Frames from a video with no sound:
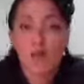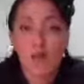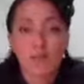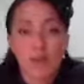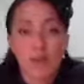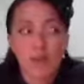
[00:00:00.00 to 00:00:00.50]
A
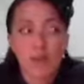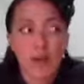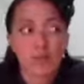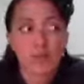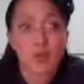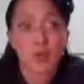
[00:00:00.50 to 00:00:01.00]
lot of people
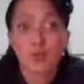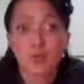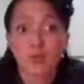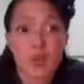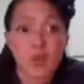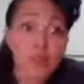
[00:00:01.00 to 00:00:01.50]
have
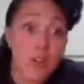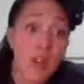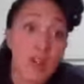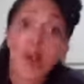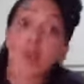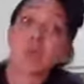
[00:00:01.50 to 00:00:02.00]
trouble trying to
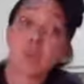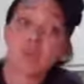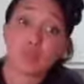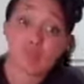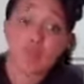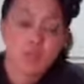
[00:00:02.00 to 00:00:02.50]
figure out how we
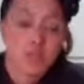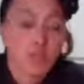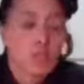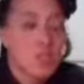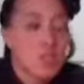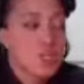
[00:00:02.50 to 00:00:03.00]
can use it.
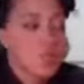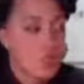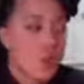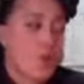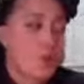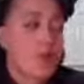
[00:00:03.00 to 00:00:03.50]

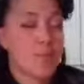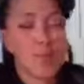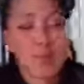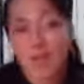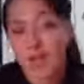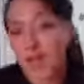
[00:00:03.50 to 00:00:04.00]
So I'm
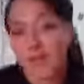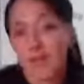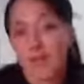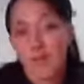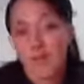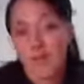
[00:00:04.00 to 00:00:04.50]
gonna give you guys
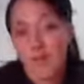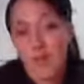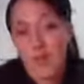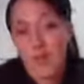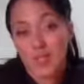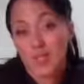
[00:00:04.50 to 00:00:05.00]
some of my
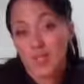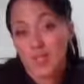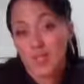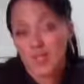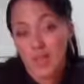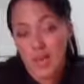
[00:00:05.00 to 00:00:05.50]
favorite ways
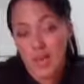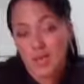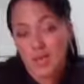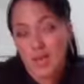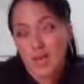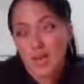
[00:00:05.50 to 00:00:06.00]
to do
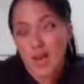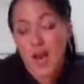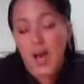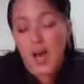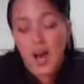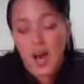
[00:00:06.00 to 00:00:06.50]
that.
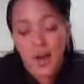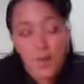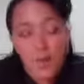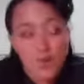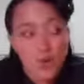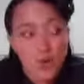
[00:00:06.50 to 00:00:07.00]

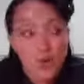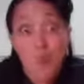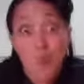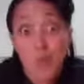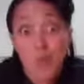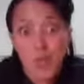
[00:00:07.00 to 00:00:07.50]
So
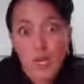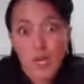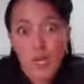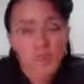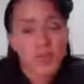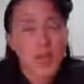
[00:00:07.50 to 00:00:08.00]

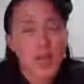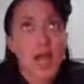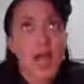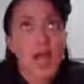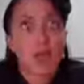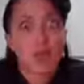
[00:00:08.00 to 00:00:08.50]
smoking,
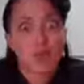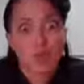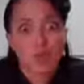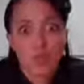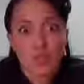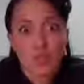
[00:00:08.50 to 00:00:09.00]

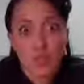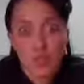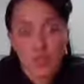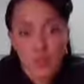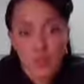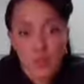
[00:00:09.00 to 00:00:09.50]
absolutely
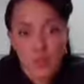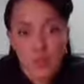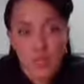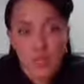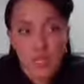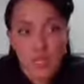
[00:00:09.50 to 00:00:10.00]
adore smoking
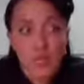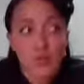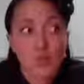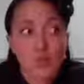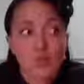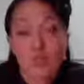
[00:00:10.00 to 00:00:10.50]
with tea.
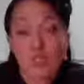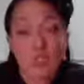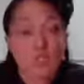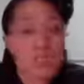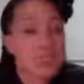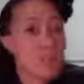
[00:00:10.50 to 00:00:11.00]
You would use
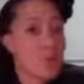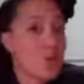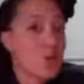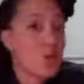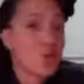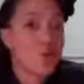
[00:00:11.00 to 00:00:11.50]
it the
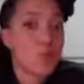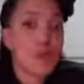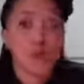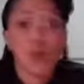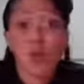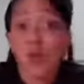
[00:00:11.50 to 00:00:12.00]
same way you
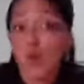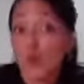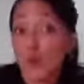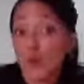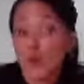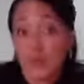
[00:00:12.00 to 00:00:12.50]
would
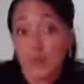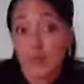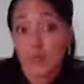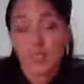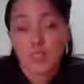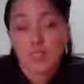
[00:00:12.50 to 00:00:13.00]
wood
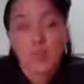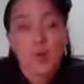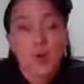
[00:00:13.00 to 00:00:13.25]
chips.